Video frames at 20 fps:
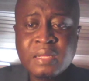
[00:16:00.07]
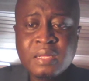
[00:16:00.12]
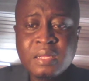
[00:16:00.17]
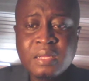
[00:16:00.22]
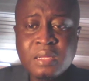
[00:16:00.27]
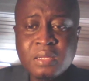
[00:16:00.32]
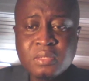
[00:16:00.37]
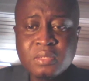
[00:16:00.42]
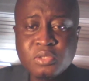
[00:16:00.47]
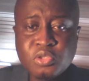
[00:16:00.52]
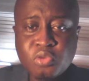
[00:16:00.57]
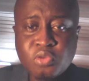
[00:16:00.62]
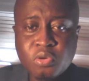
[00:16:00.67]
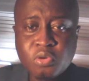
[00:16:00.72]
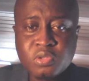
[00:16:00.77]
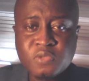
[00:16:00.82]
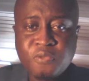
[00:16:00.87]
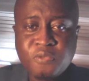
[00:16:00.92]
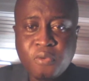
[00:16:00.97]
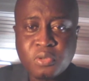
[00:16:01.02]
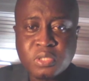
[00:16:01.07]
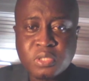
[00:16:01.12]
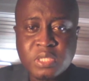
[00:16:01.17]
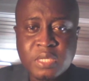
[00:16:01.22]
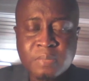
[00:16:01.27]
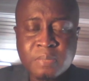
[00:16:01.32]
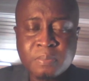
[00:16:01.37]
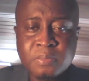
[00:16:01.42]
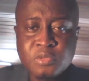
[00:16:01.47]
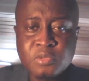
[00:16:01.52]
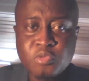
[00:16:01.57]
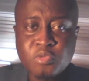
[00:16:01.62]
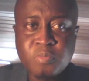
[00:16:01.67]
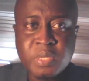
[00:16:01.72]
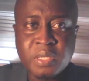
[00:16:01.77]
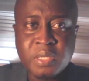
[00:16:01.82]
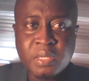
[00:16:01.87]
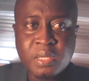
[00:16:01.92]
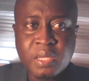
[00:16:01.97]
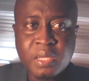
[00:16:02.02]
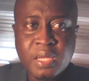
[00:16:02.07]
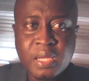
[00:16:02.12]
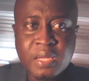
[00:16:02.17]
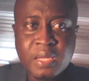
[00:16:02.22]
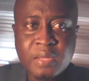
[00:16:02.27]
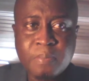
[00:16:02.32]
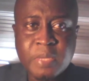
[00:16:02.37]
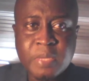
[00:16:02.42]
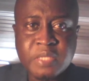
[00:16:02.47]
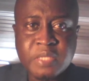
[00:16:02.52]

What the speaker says: don't force them to be in the meeting.